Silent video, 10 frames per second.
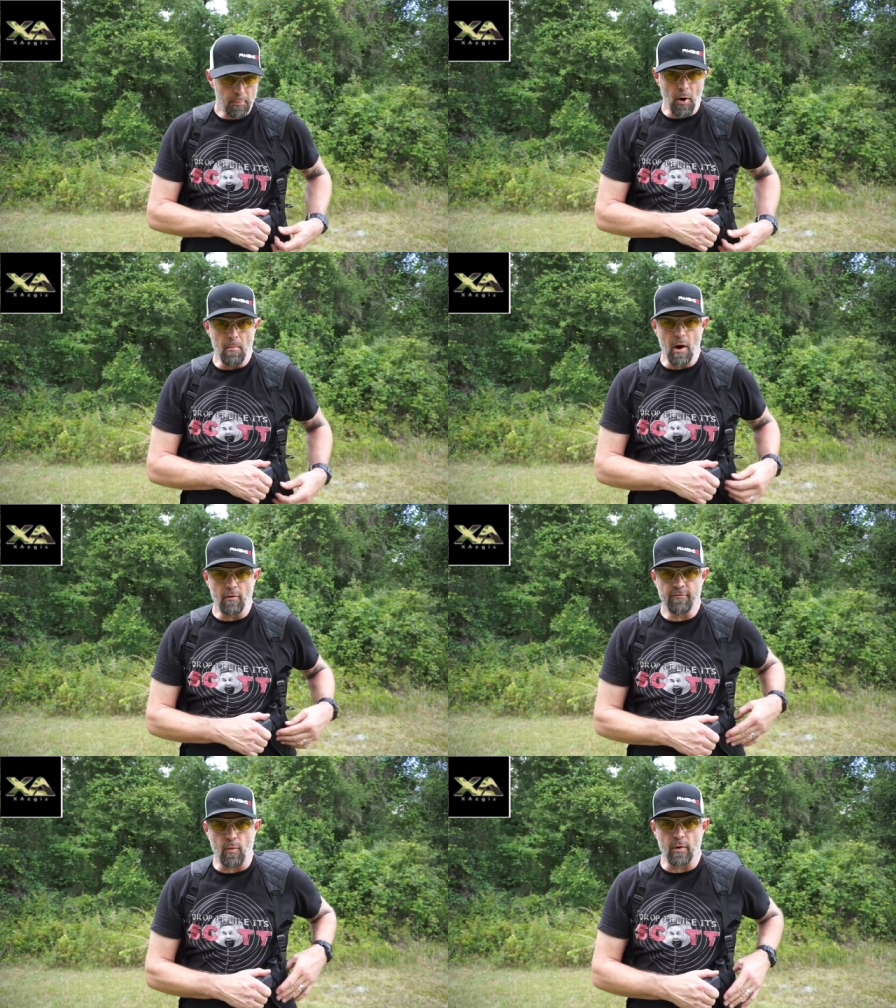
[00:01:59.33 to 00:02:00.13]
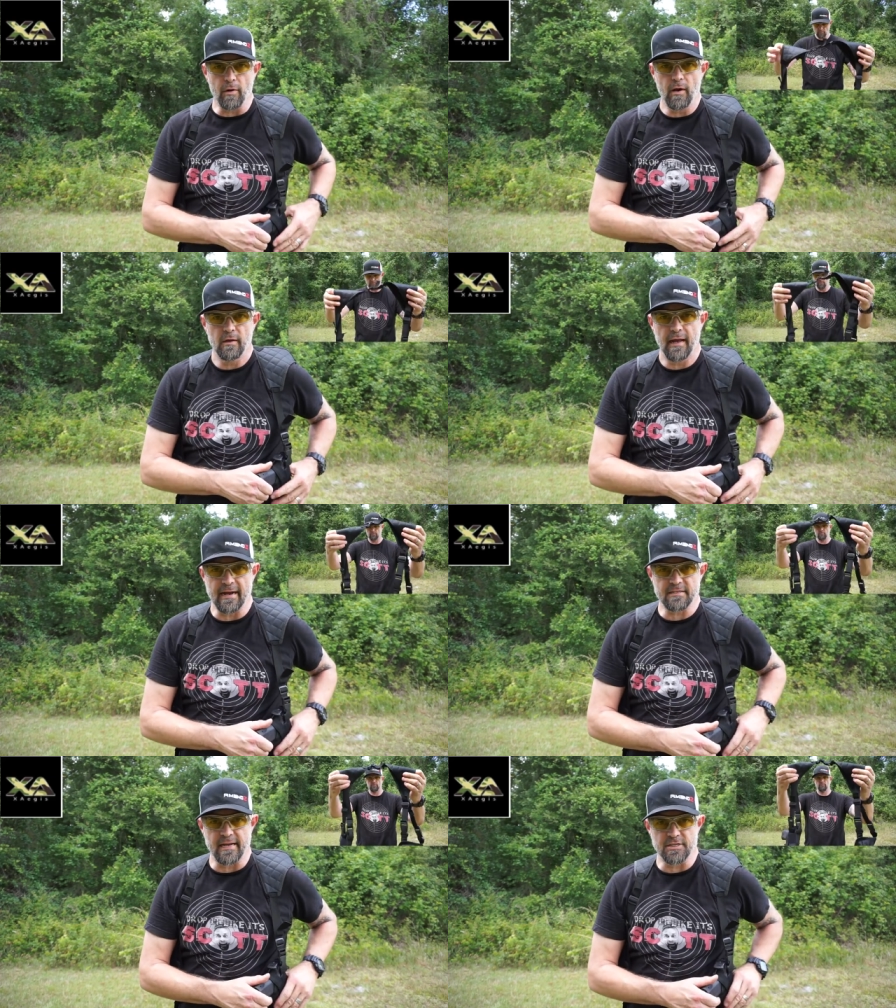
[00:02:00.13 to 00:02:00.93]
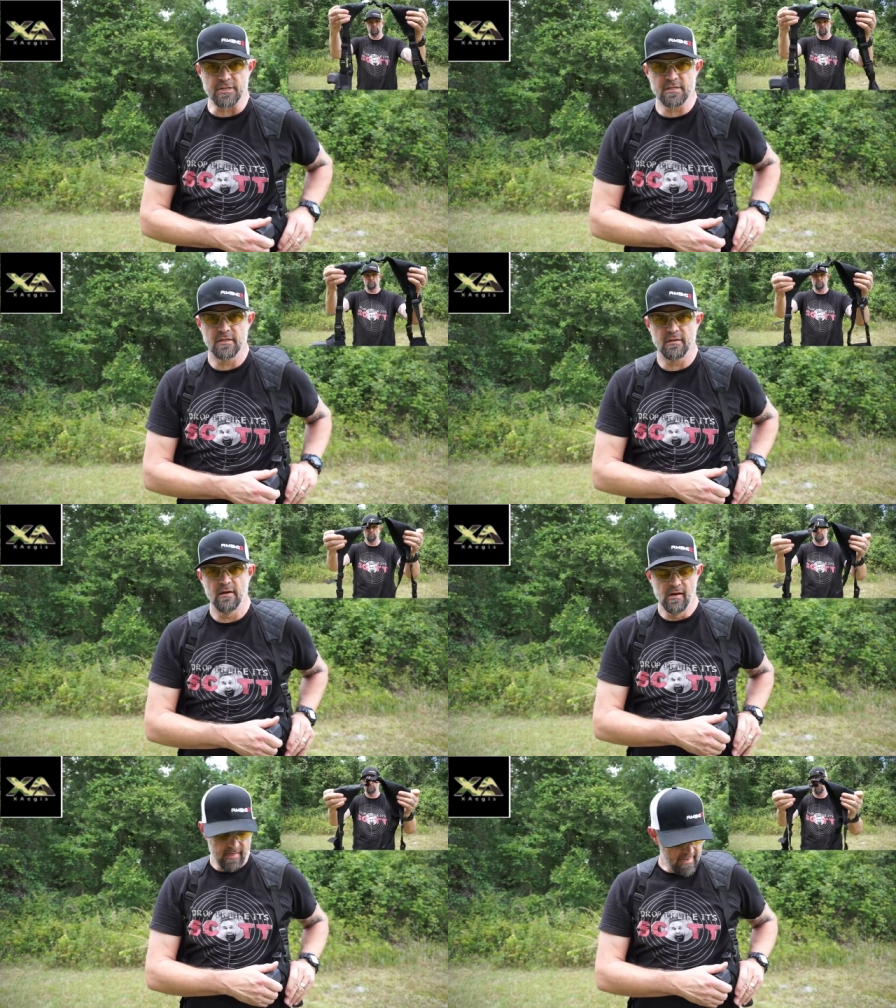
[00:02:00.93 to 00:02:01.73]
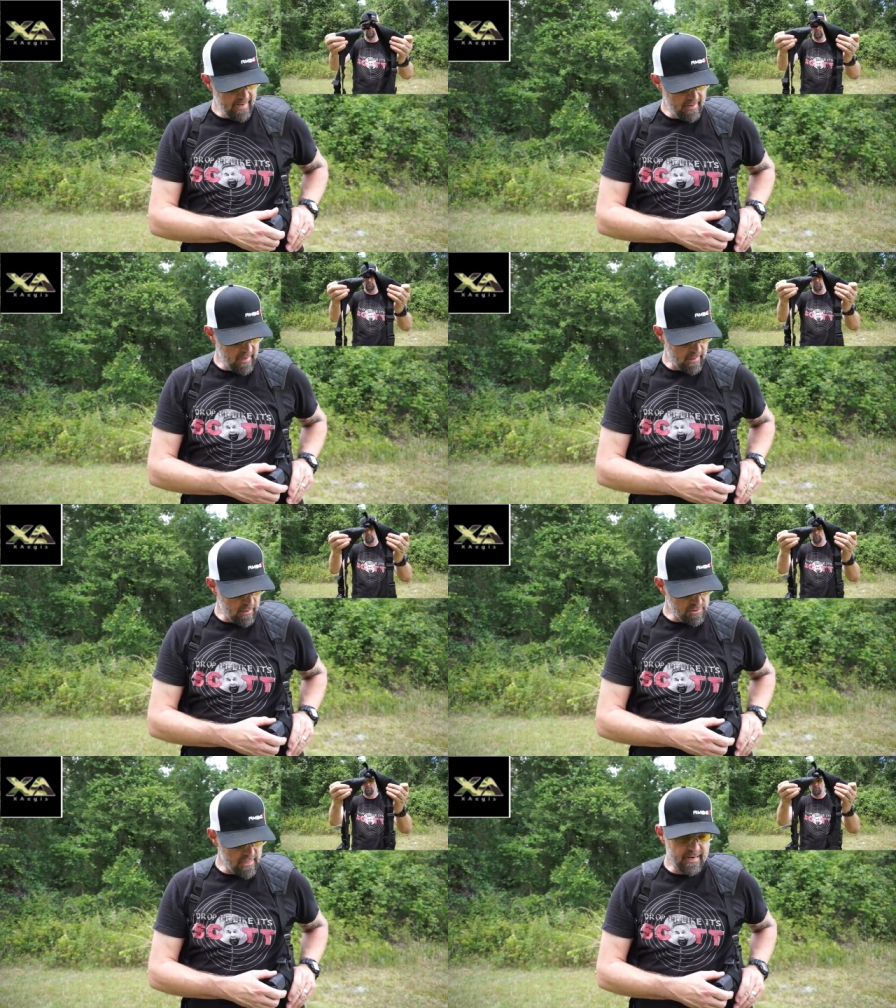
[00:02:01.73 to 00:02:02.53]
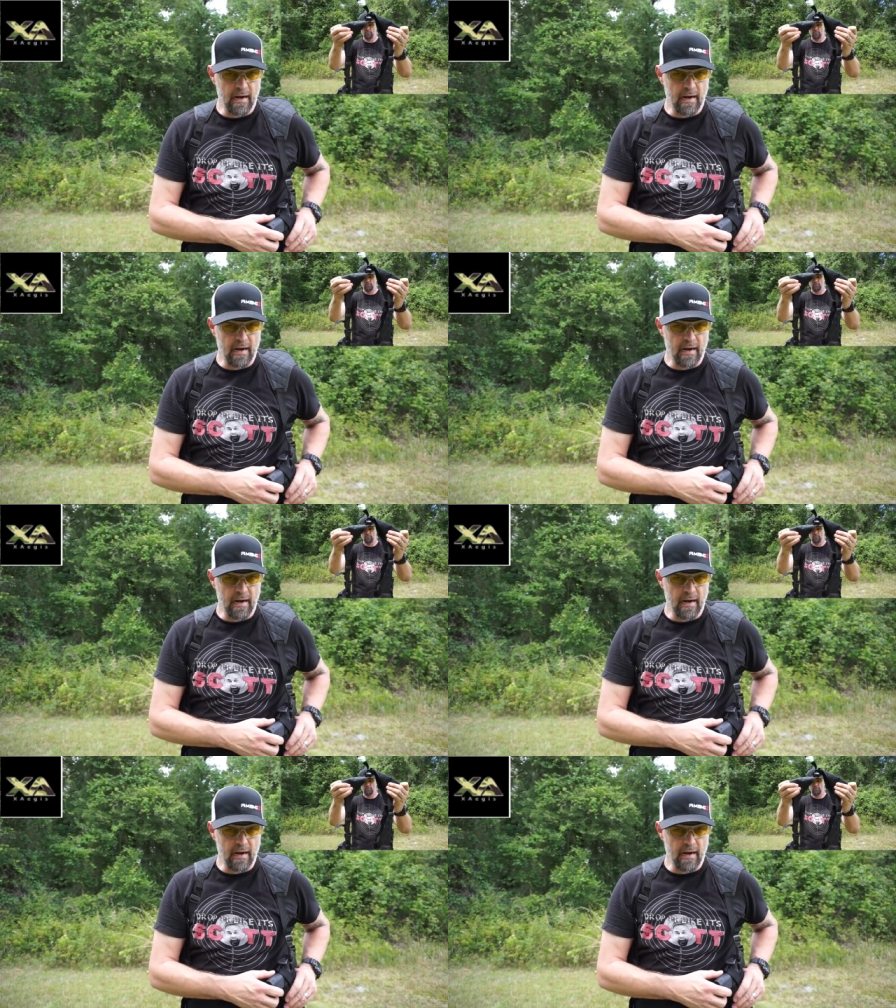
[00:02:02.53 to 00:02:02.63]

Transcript: promo for XAegis. And uh, go check